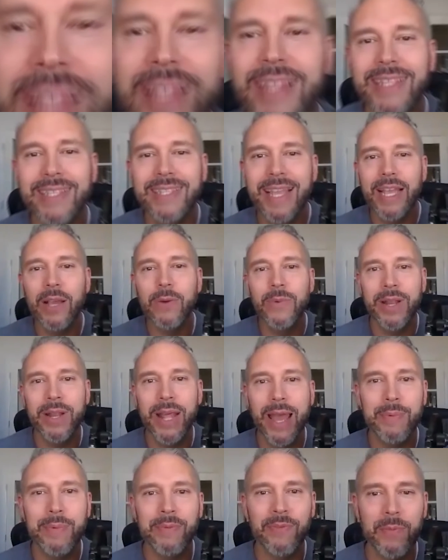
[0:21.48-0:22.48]
And then the second one
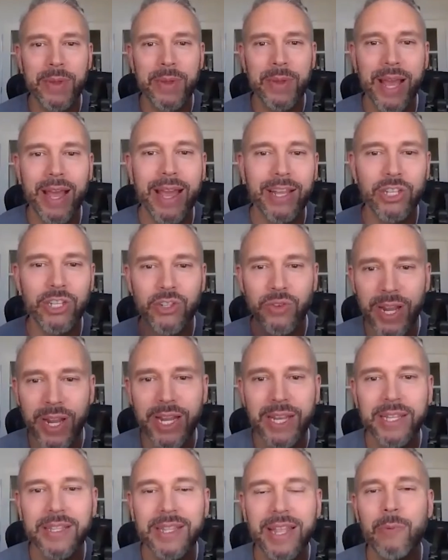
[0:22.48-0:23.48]
happened from a guy I
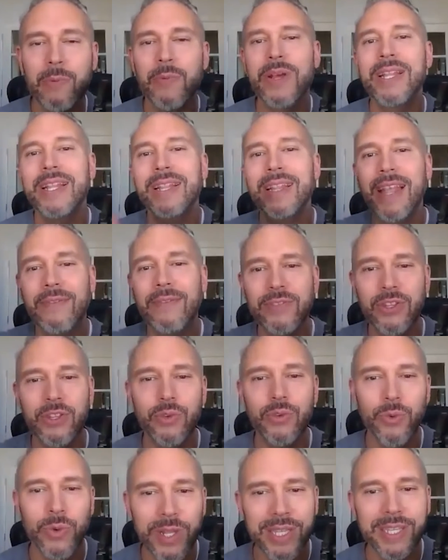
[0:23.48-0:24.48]
trained that went and left to
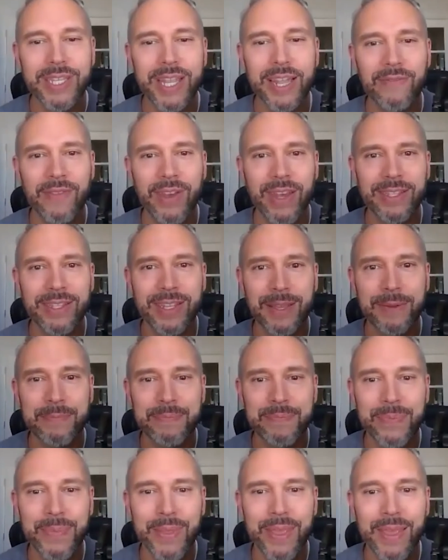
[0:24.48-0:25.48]
do real estate investing.
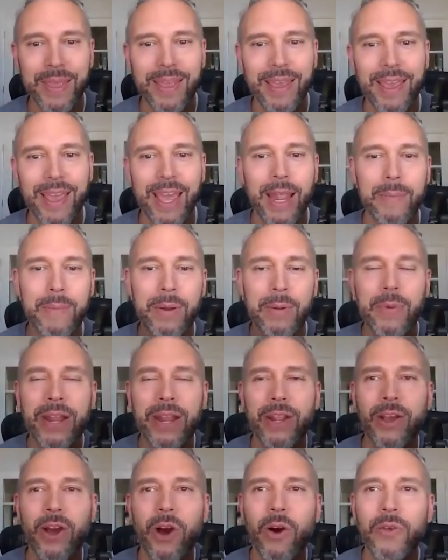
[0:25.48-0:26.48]
And I remember we
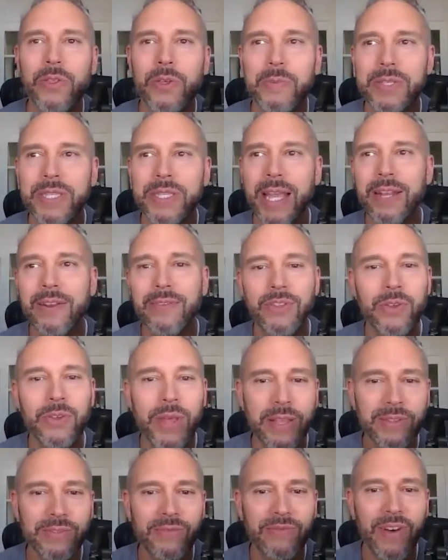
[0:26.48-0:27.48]
had a call with him. It was the end of
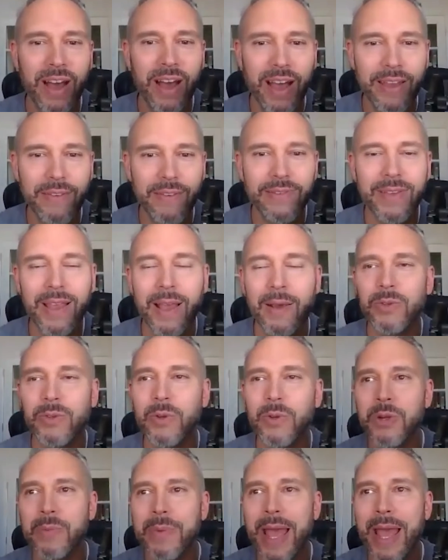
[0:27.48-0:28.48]
2005. I was
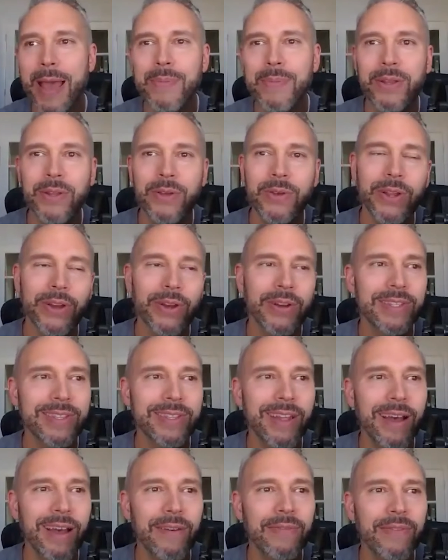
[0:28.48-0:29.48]
wishing him Happy New Year and
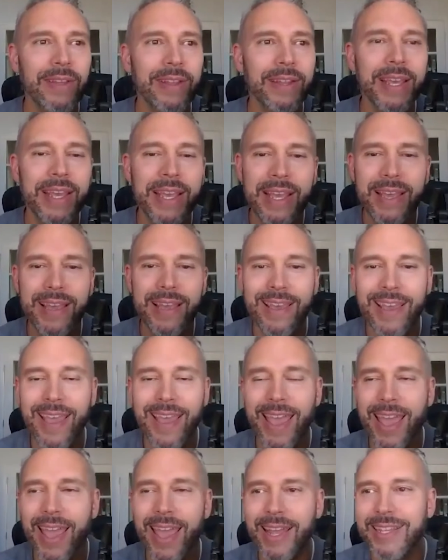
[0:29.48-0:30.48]
stuff. And
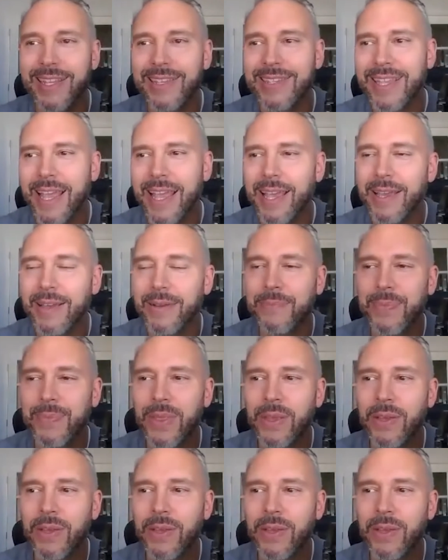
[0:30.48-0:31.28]
and he's like,